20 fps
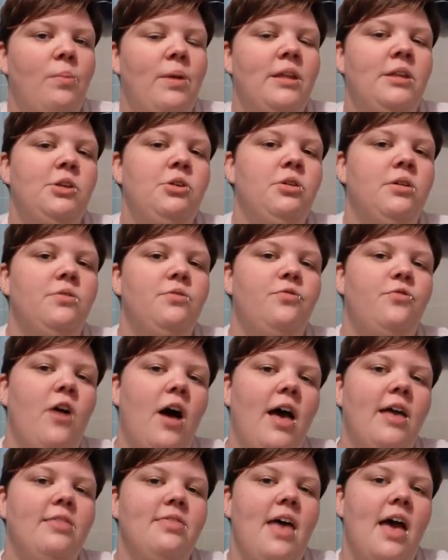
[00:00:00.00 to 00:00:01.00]
And you can
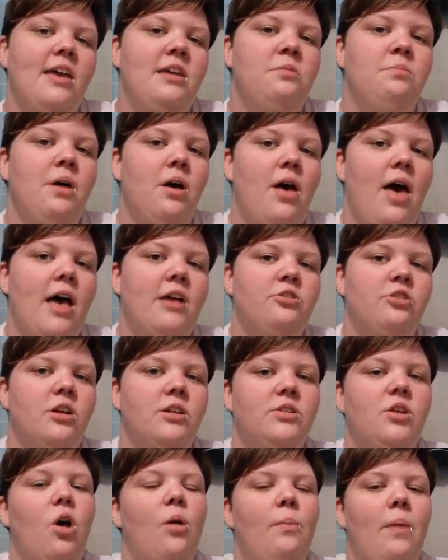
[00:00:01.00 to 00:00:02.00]
find that email
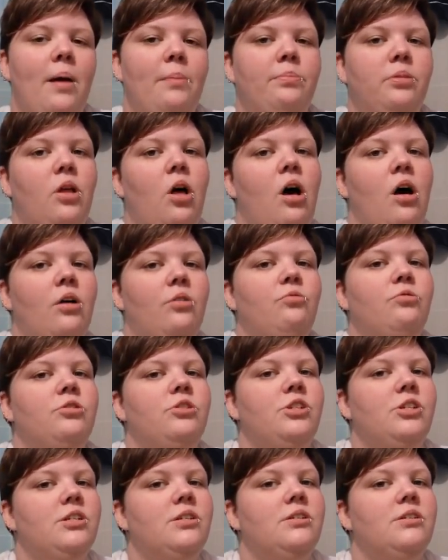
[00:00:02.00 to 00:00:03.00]
address on my blog,
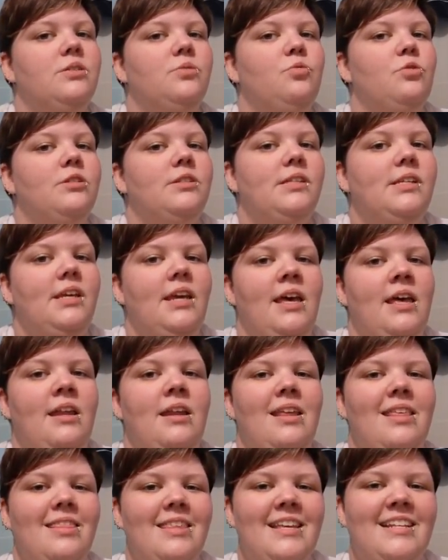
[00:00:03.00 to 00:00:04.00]
which is, once
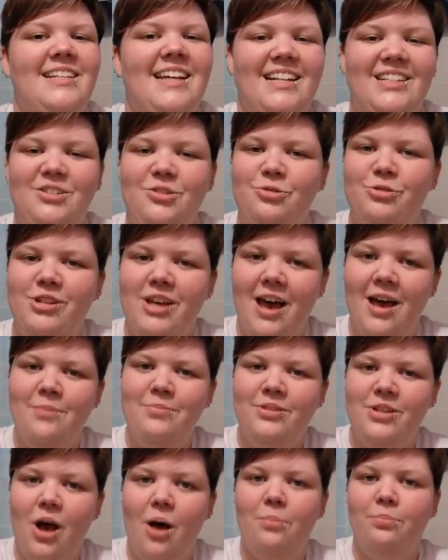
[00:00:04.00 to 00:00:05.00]
again,
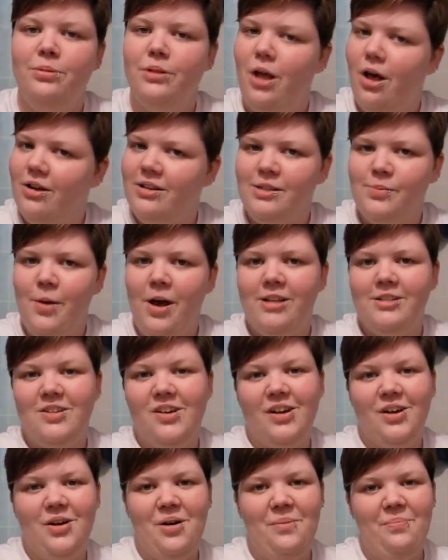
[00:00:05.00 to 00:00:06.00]

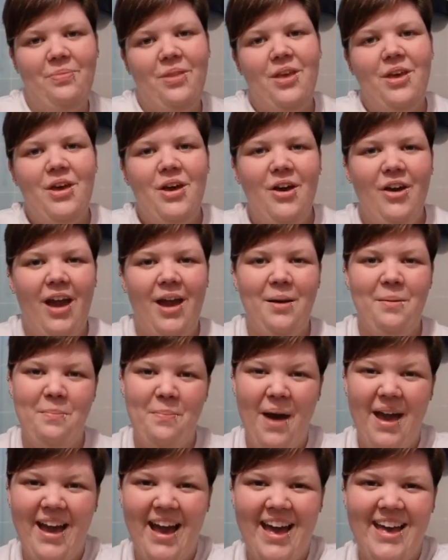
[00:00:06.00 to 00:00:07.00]
thetattooedtype.blogspot.com. Okay,
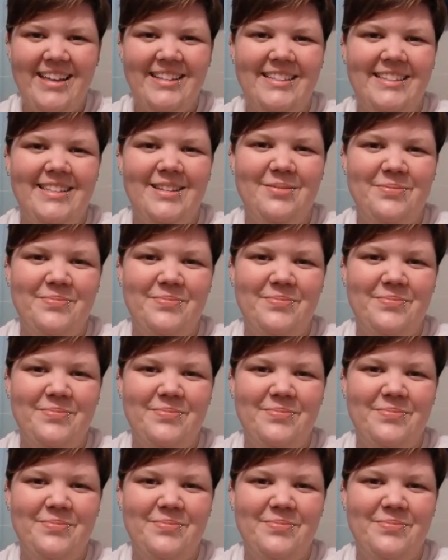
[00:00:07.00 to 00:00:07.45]
bye, guys.